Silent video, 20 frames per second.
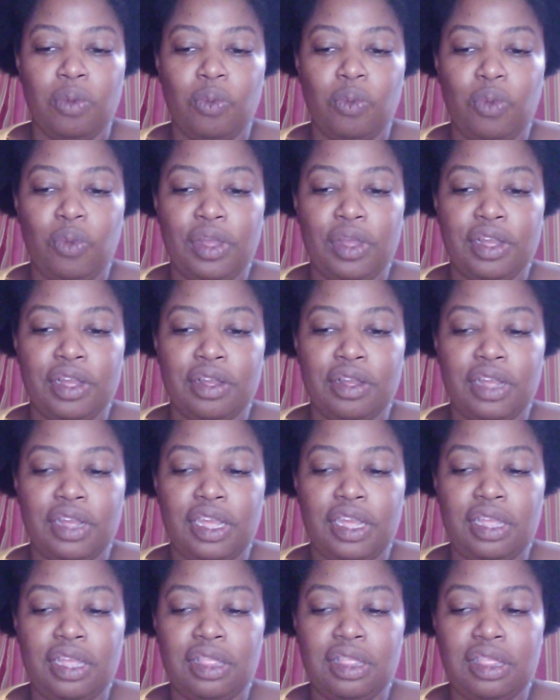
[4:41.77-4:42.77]
were
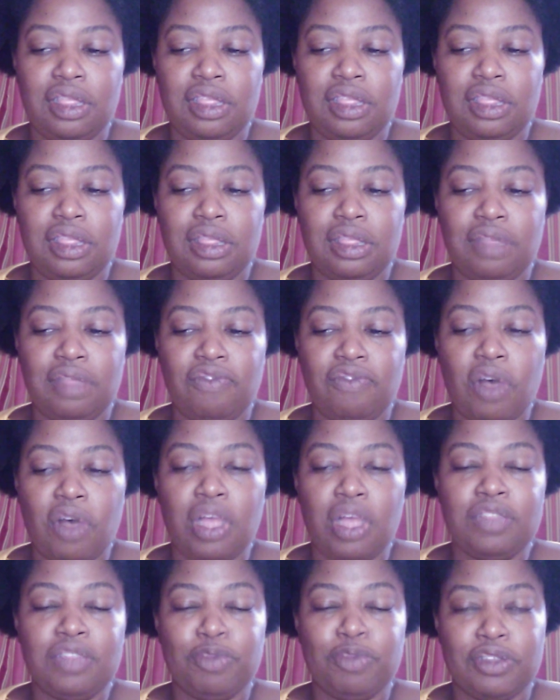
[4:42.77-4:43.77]
in
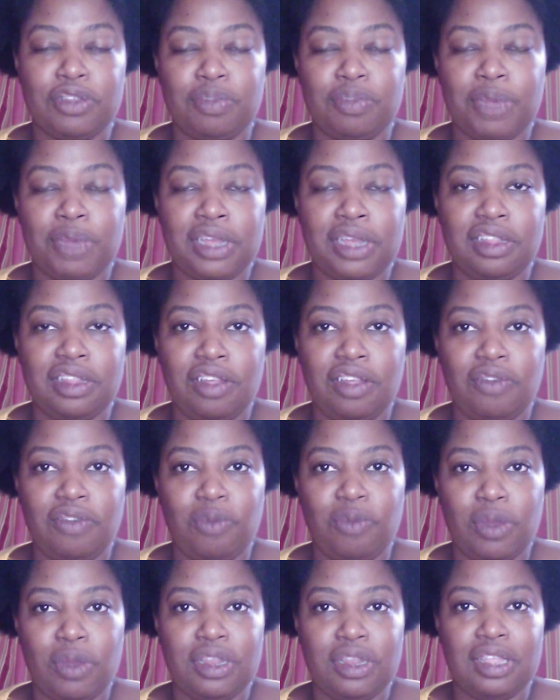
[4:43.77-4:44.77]
Vaughn's perspective,
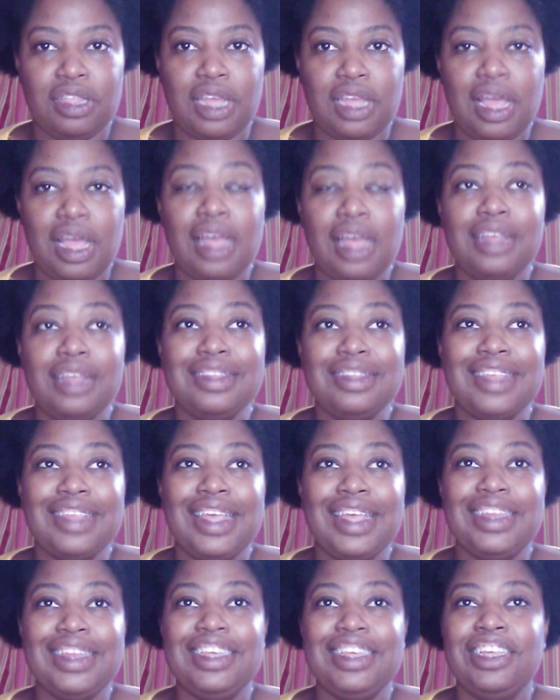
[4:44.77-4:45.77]
one of the guys,
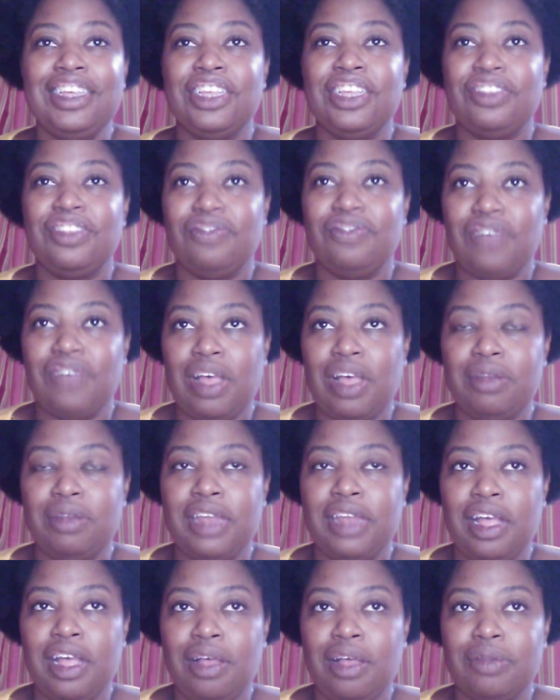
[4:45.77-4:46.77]
and he has found
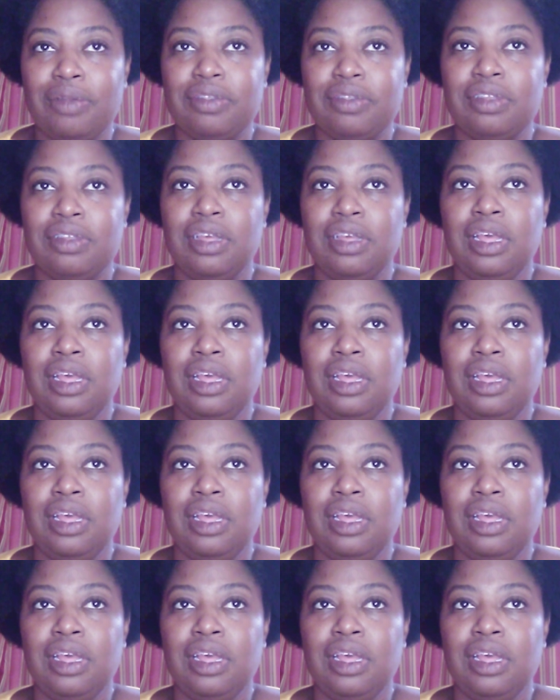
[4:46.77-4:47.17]
out